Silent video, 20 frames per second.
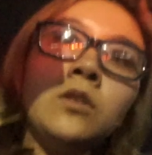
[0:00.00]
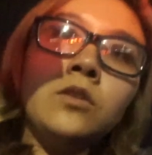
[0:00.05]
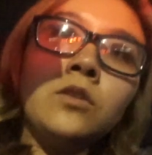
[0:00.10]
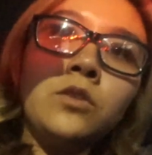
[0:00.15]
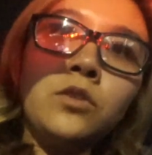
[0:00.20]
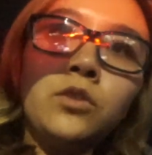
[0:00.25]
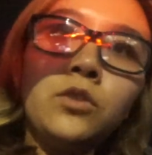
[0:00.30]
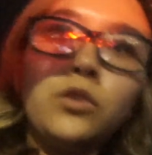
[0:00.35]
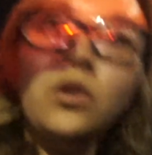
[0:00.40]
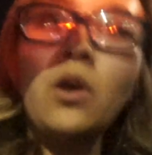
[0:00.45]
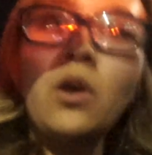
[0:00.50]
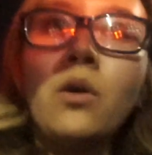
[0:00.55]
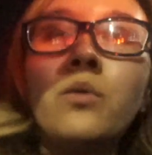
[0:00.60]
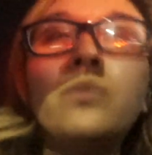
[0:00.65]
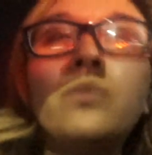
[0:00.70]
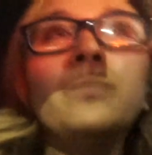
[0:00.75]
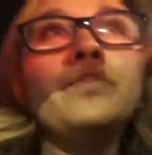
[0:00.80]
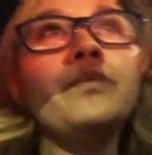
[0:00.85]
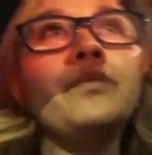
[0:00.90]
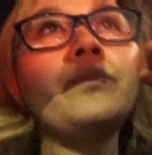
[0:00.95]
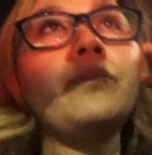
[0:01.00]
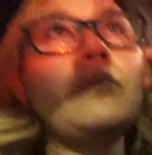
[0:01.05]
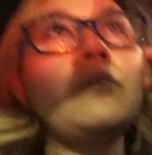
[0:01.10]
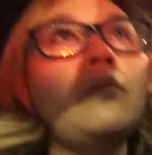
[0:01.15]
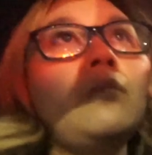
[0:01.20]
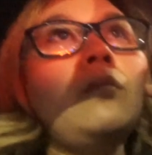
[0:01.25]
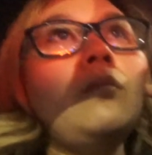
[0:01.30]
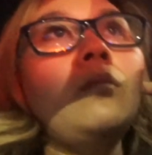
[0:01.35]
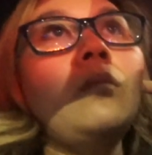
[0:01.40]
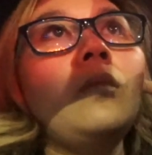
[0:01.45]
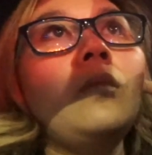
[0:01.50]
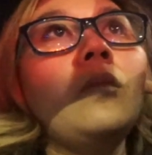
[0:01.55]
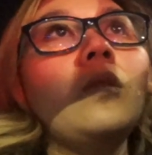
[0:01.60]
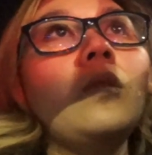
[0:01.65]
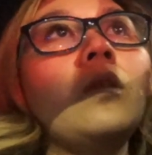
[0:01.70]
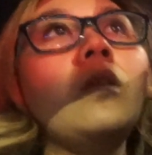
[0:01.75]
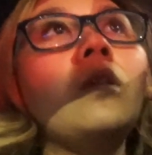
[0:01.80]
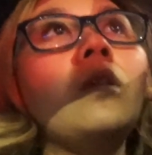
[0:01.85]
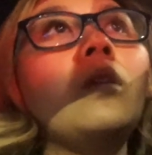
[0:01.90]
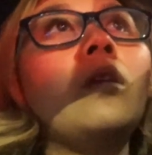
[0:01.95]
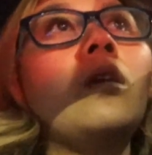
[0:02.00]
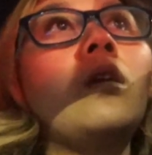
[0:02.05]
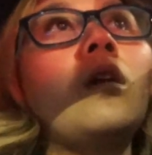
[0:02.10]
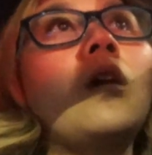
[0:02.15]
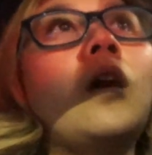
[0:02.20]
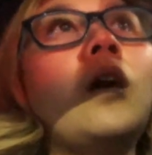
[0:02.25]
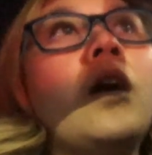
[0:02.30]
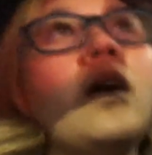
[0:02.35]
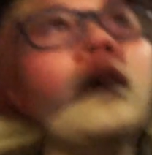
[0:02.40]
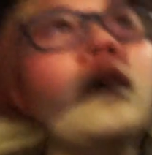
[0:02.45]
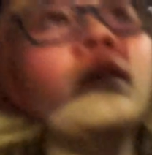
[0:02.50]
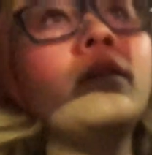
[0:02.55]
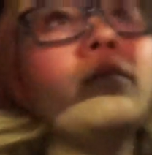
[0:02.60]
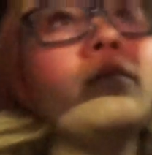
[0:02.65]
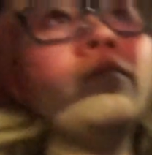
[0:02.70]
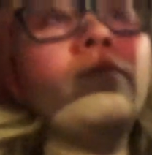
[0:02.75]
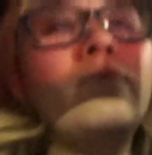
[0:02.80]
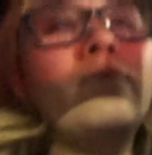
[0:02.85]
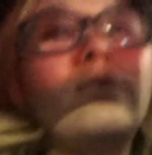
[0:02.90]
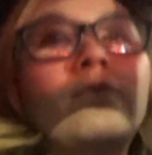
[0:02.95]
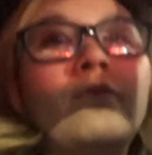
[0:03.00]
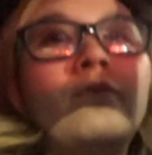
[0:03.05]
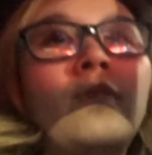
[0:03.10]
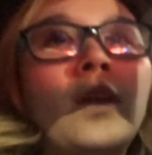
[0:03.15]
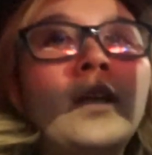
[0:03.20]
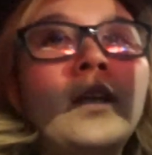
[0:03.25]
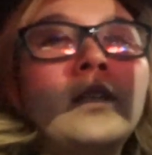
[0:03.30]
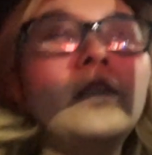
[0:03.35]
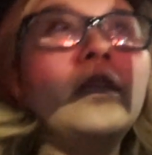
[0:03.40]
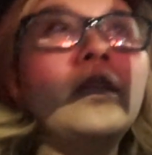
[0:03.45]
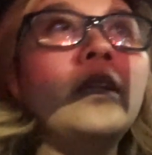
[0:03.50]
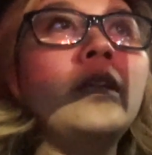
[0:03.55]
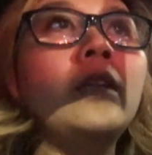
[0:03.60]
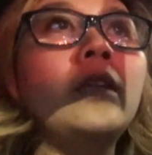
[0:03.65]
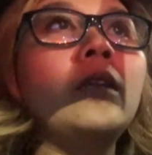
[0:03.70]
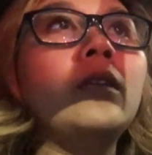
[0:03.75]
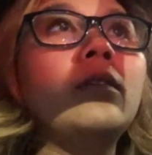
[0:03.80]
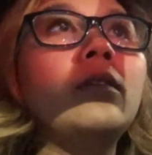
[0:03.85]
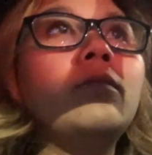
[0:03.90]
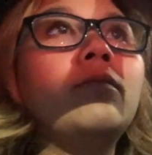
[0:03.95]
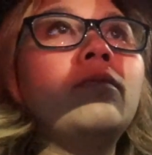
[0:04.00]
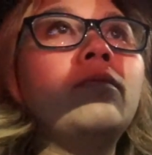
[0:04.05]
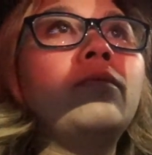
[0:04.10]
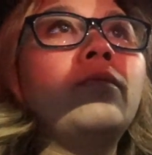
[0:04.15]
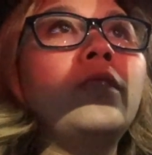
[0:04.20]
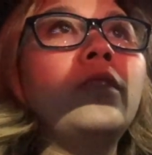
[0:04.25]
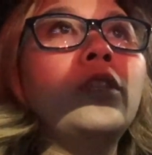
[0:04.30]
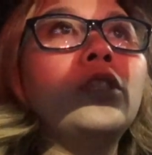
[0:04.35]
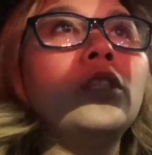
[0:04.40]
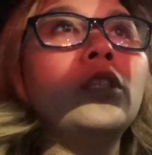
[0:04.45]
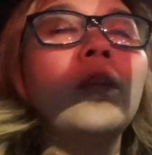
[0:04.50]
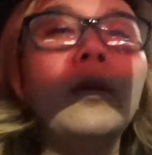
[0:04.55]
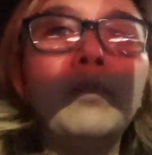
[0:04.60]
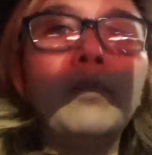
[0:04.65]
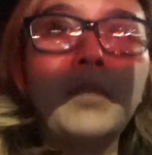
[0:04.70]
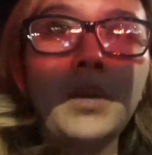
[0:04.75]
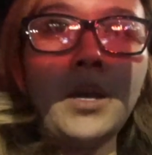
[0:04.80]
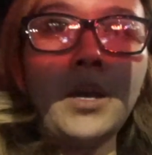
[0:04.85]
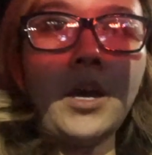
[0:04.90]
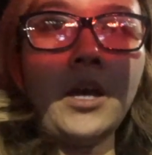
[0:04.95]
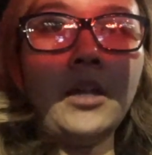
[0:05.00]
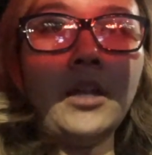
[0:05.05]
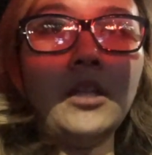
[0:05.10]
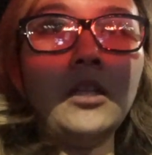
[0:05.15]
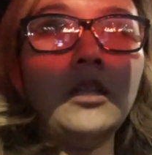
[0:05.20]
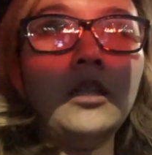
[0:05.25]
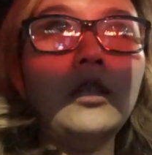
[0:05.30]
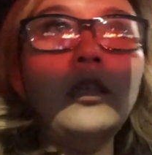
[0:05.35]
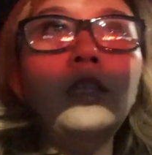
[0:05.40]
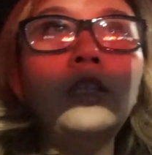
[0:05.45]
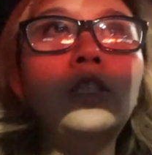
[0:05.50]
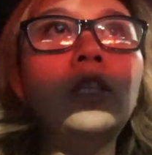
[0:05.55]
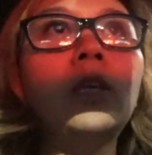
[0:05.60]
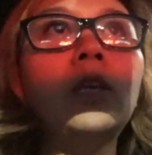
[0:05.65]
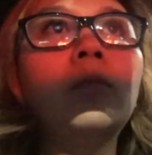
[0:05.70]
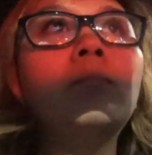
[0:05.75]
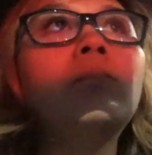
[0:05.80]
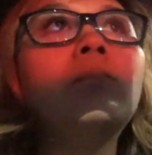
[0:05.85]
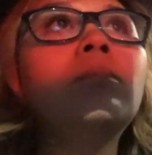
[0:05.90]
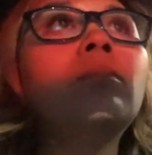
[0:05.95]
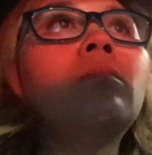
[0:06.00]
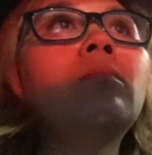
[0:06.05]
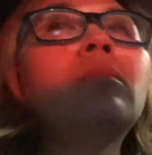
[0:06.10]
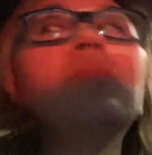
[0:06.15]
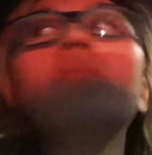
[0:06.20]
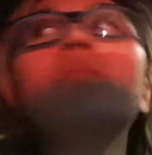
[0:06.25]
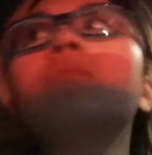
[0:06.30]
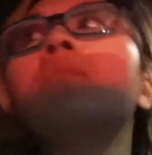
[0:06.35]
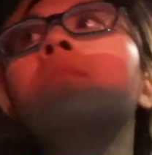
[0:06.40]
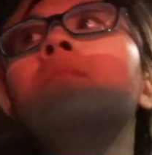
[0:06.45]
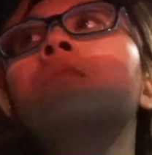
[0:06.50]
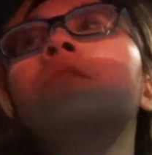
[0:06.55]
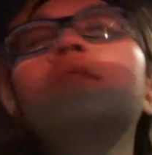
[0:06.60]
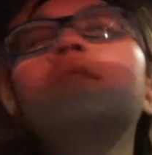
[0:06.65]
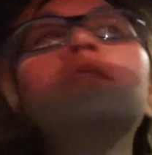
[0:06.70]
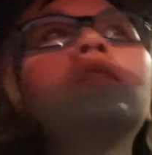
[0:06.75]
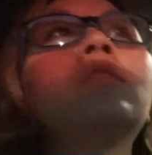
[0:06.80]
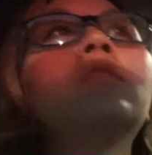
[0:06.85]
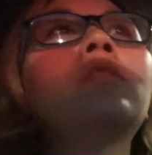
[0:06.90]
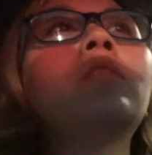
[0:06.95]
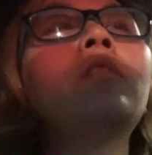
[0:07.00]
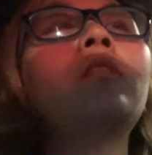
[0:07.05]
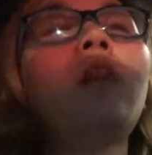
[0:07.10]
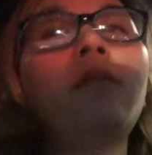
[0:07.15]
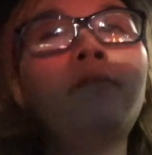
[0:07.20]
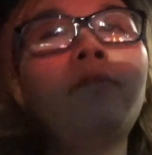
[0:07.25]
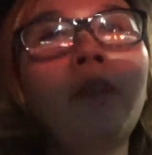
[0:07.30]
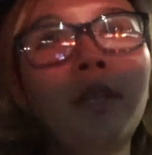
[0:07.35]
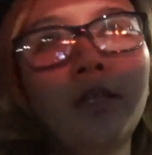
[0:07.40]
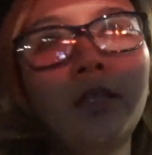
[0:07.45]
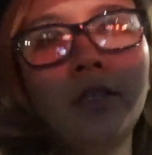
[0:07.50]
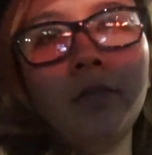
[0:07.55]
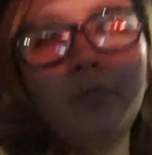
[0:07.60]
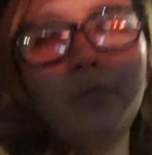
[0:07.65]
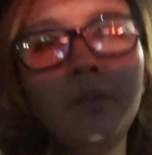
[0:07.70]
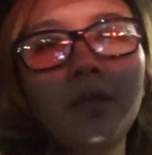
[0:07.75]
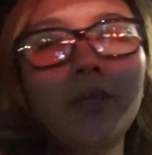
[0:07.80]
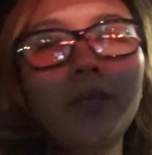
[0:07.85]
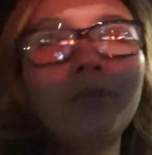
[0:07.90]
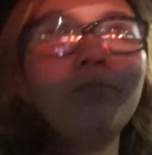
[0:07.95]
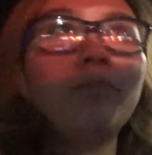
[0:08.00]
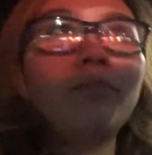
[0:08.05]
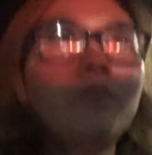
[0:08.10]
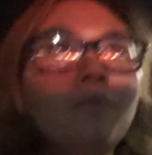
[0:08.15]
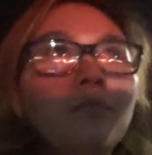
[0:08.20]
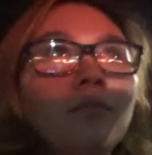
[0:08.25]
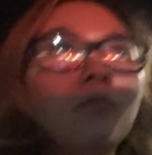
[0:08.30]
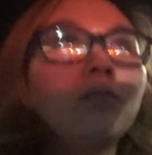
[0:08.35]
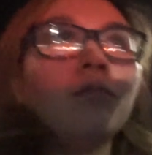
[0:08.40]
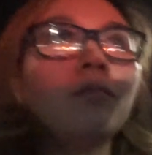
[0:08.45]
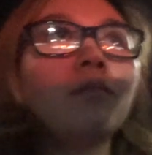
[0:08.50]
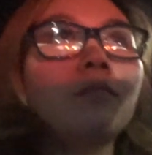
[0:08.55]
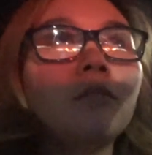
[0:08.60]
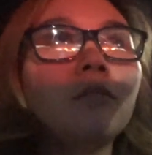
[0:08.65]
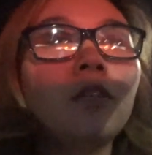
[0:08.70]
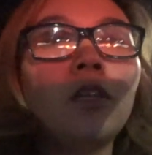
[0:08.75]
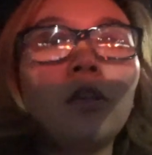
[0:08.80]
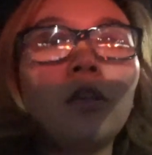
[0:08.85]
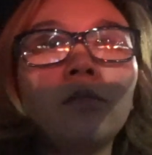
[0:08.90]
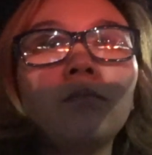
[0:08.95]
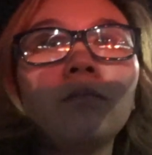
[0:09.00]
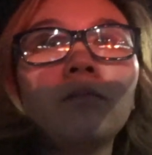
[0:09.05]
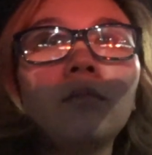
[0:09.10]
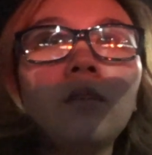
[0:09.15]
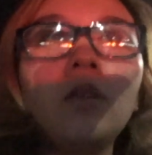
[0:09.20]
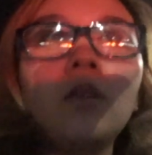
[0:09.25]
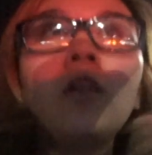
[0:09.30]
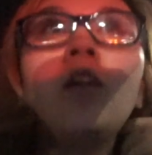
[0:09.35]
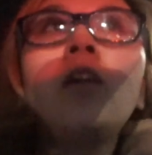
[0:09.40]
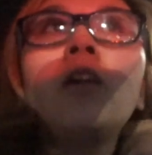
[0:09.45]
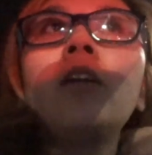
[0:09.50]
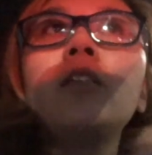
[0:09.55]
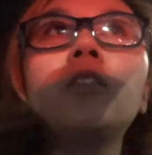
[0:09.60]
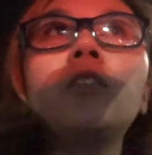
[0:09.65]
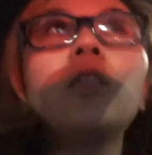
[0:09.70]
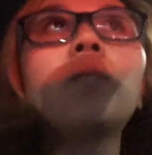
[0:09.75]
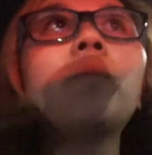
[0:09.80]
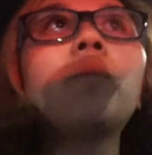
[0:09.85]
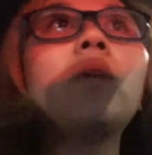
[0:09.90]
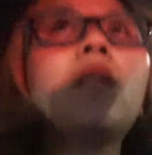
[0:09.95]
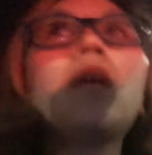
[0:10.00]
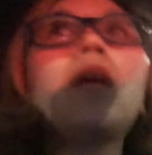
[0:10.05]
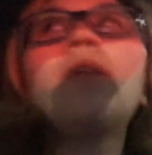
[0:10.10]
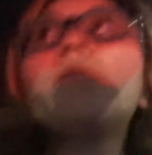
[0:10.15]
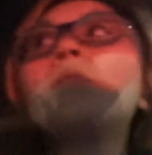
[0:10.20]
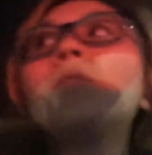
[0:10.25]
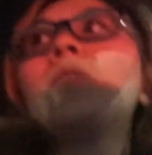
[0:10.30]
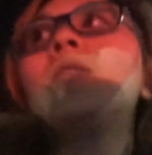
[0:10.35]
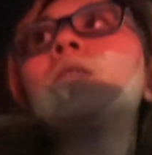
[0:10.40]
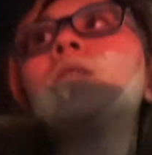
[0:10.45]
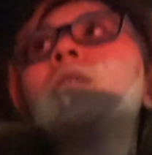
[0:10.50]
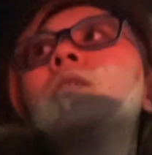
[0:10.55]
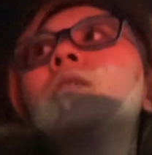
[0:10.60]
So, I finally finished up at the gym. Not finally, but you know. Took me an hour